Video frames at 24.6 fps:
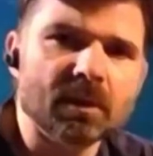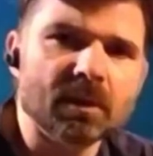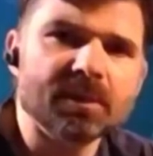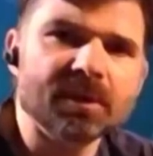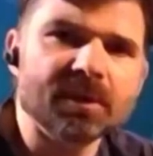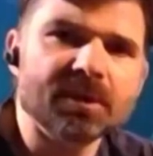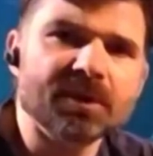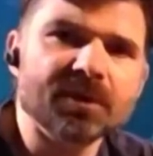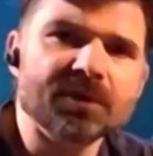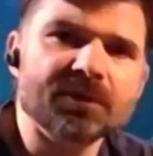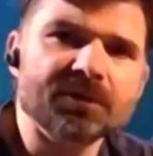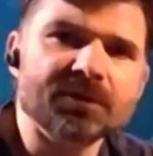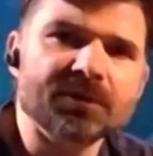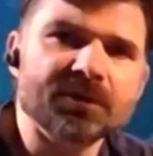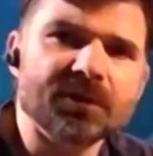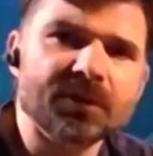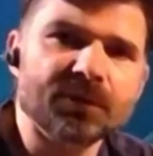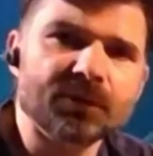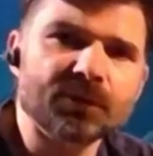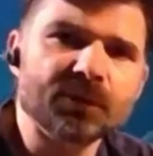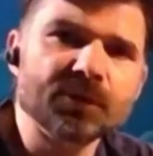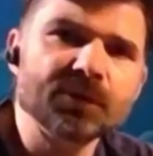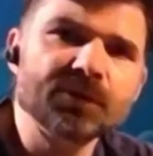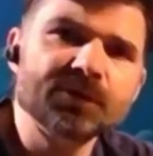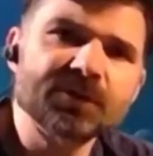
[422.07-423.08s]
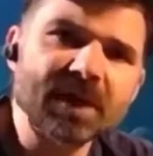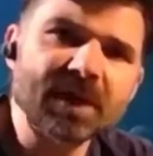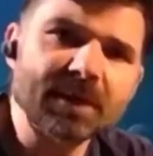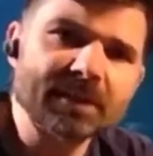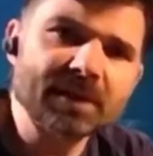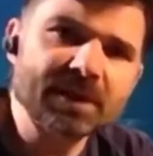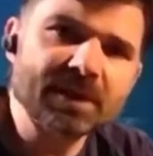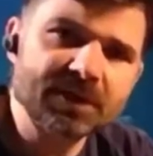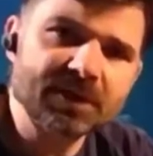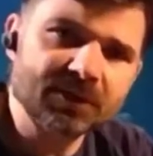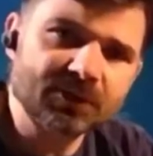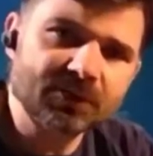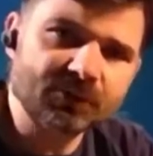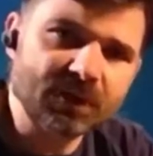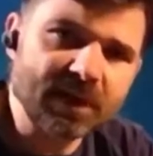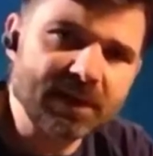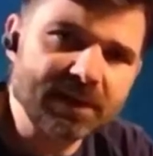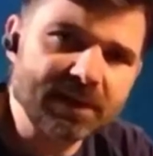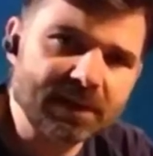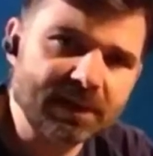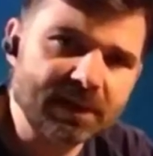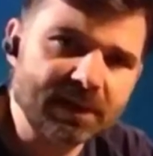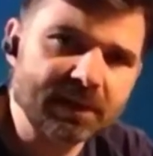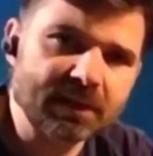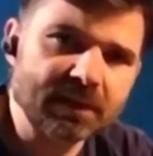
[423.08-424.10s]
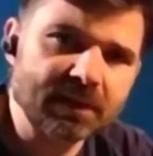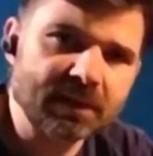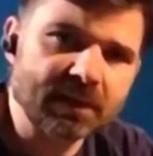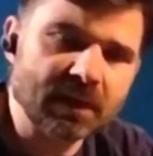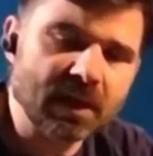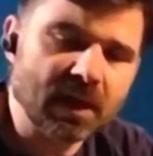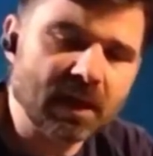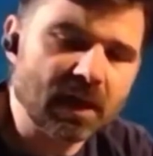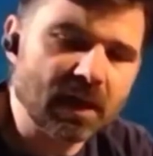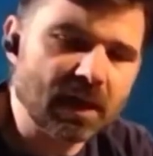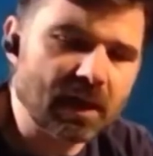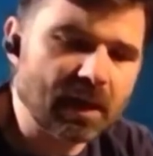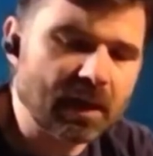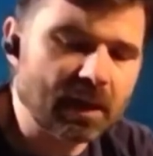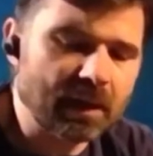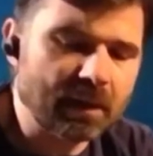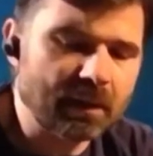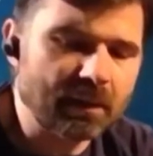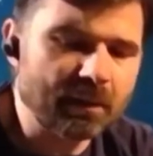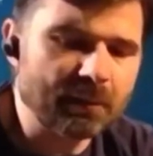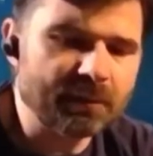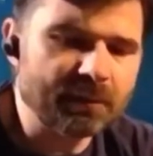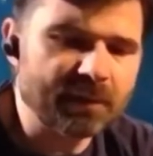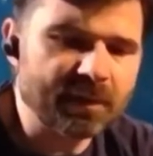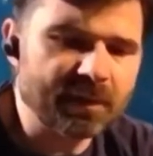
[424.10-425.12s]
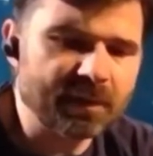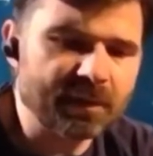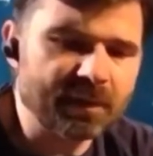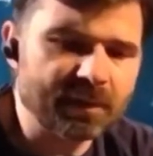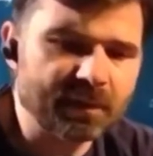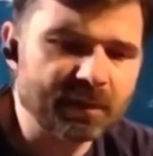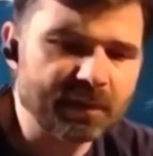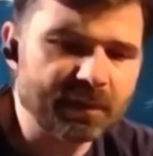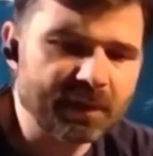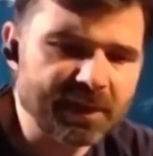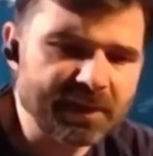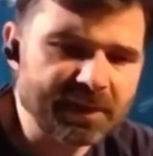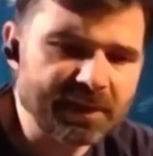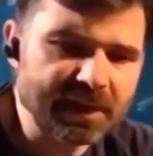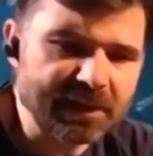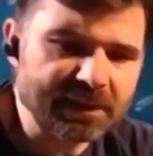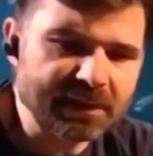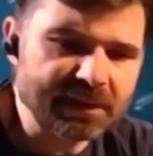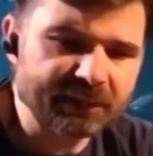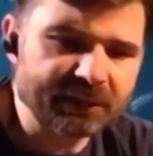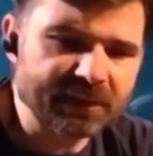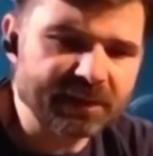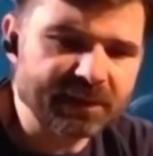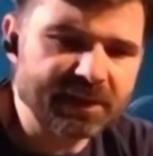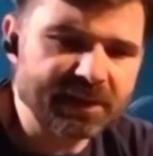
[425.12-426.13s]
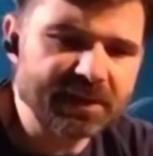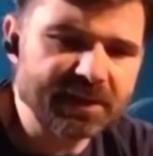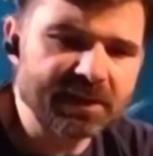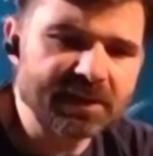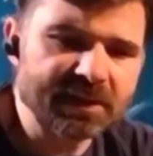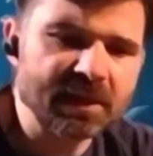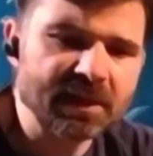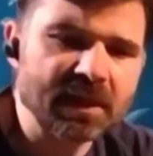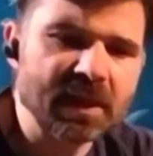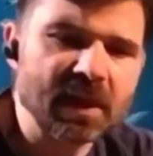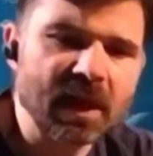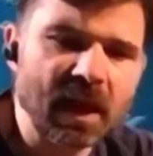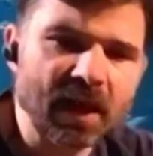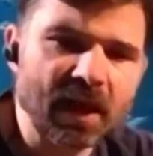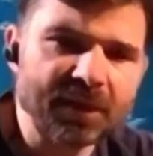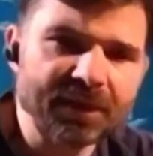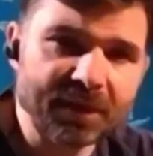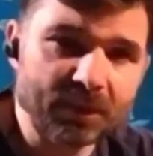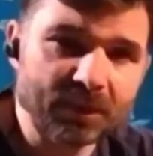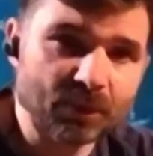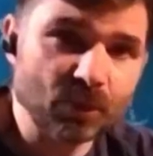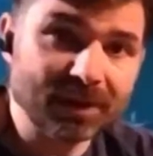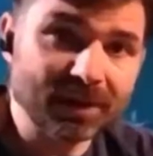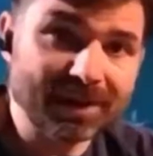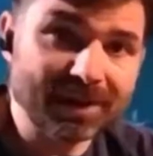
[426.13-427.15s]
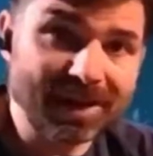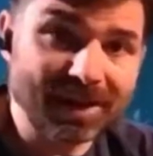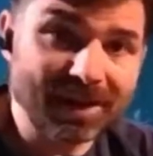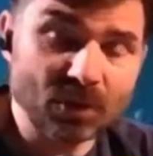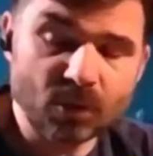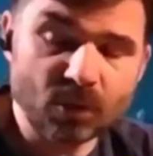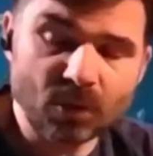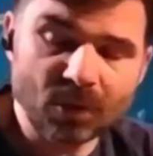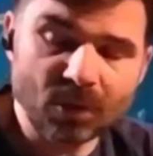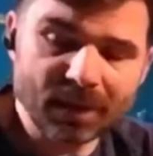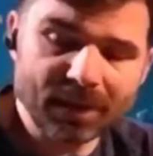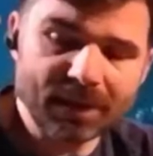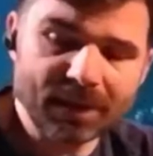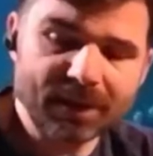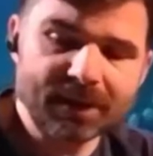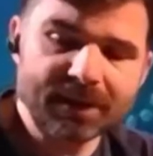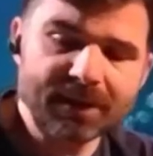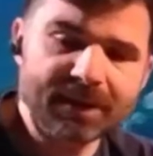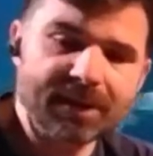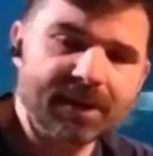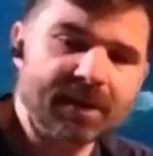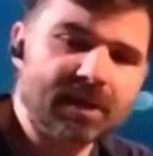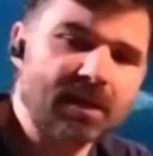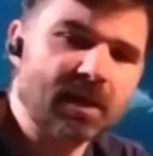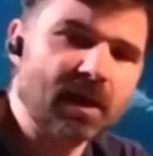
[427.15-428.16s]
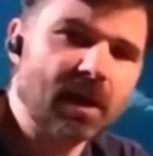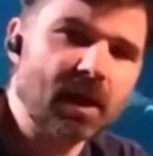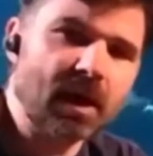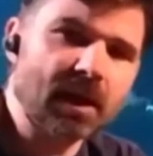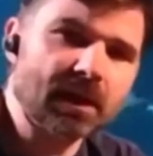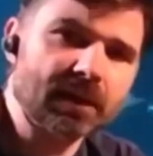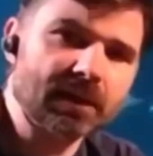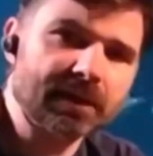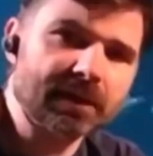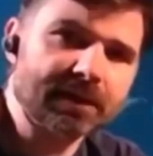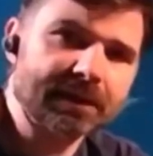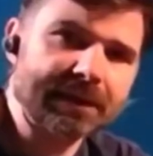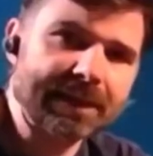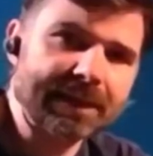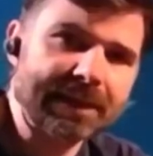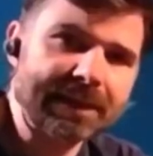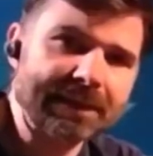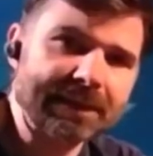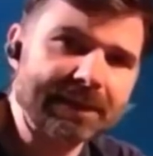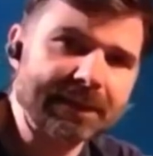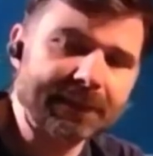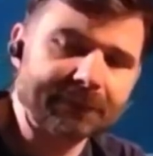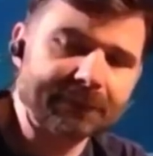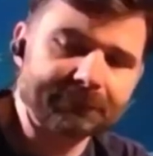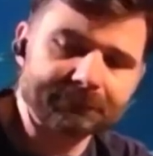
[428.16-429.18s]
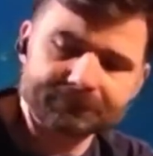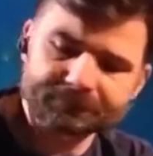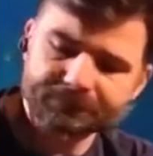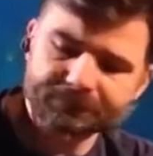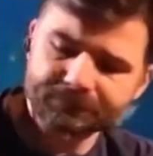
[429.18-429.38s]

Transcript: because through demonstrating these activities, I think we'll get quite a clear understanding.